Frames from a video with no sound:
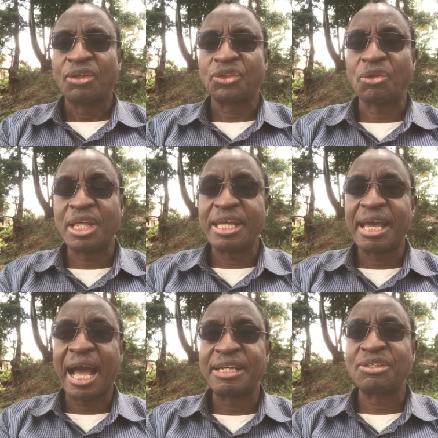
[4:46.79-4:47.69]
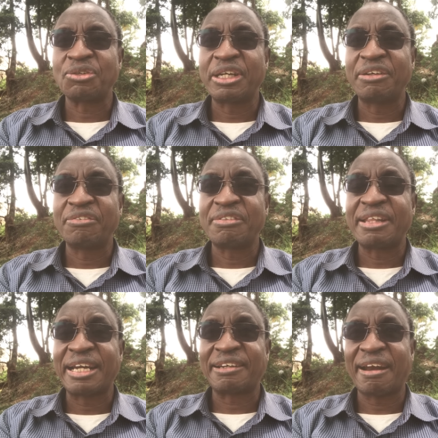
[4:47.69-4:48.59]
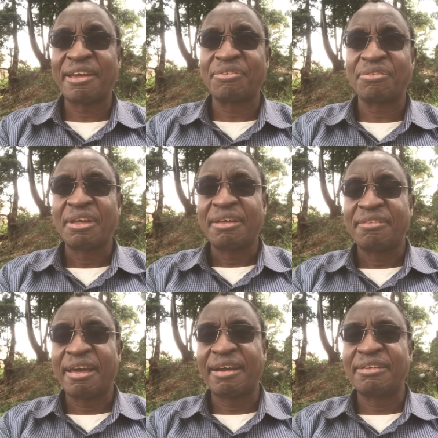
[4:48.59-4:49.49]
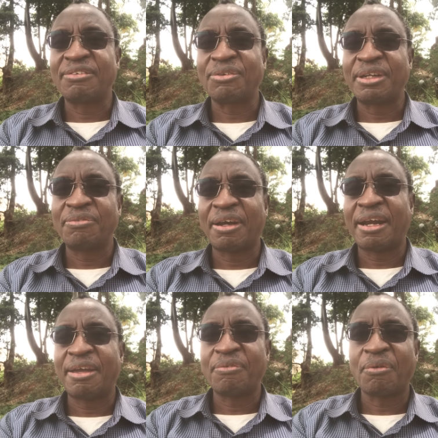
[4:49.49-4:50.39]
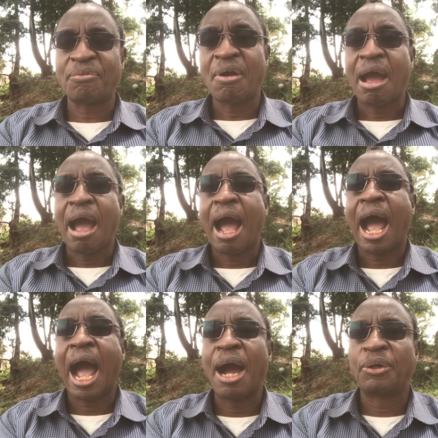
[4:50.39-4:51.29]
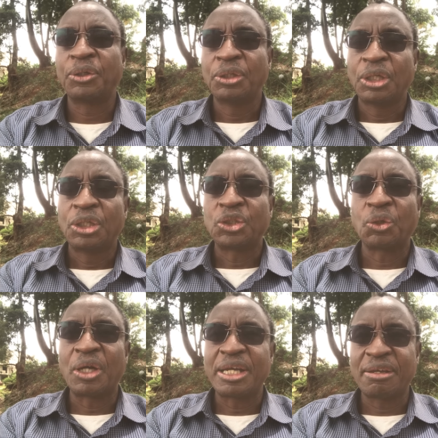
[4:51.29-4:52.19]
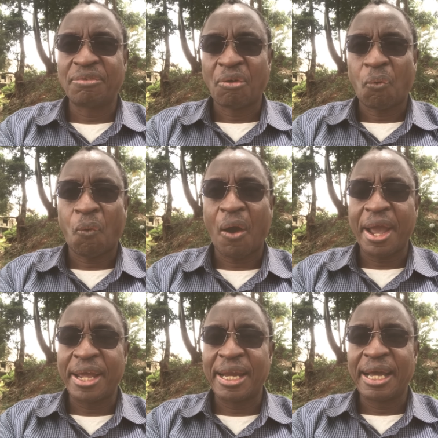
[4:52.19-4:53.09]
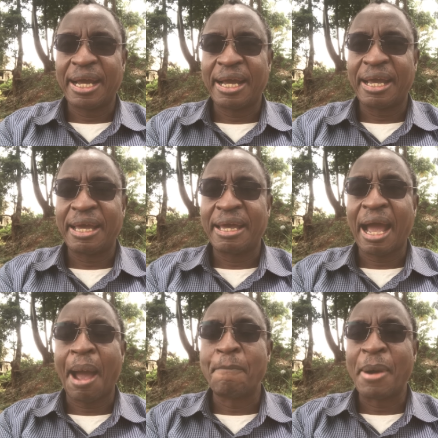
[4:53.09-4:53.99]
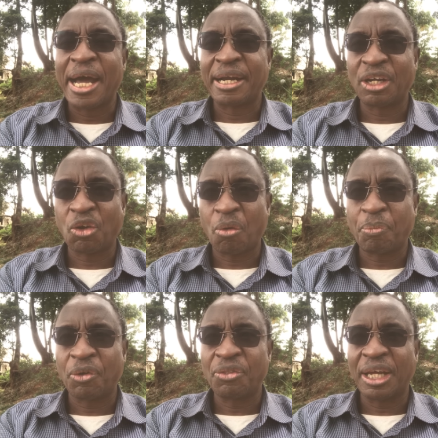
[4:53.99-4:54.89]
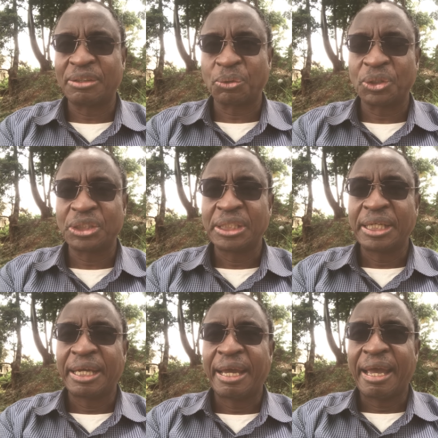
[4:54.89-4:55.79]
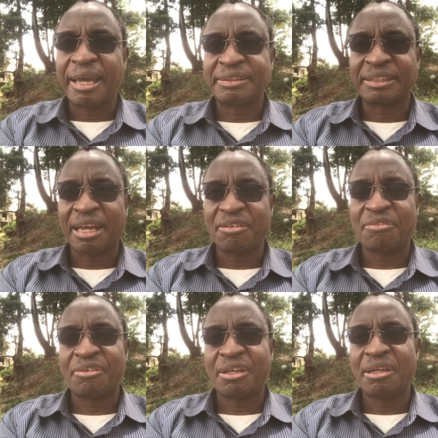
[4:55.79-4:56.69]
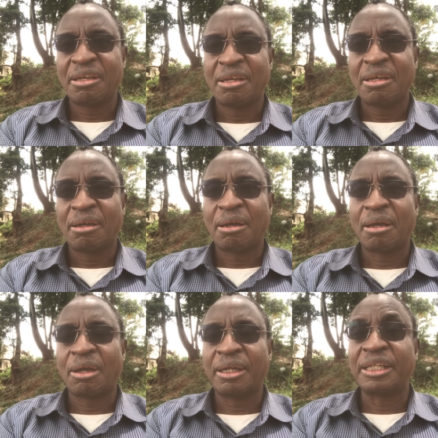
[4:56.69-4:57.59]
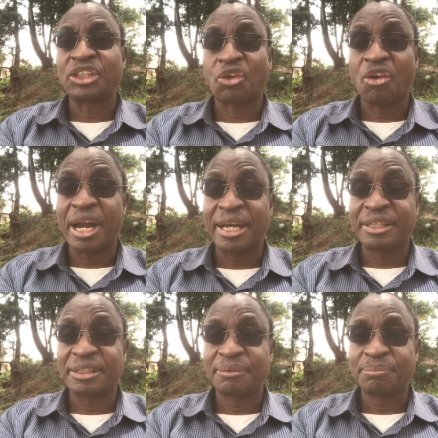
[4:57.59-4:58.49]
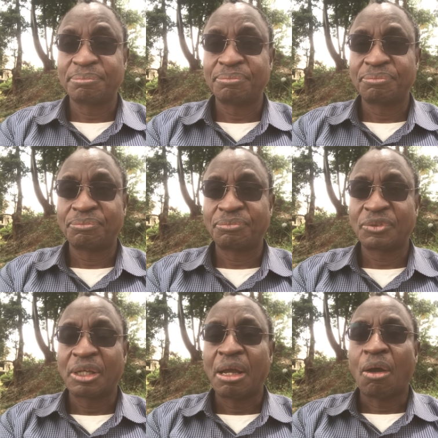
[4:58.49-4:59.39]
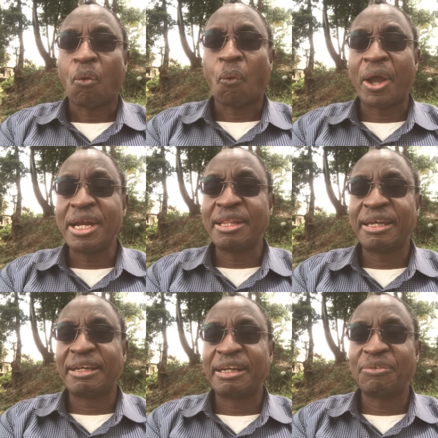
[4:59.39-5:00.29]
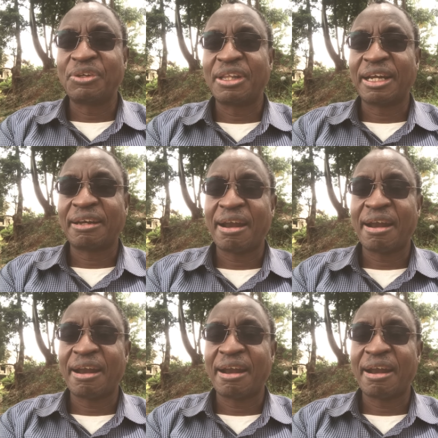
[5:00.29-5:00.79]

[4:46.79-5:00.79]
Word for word: So they had to live that life. They had to live a life of how to live while uh, a married couple that was HIV uh, discordant. When they lived that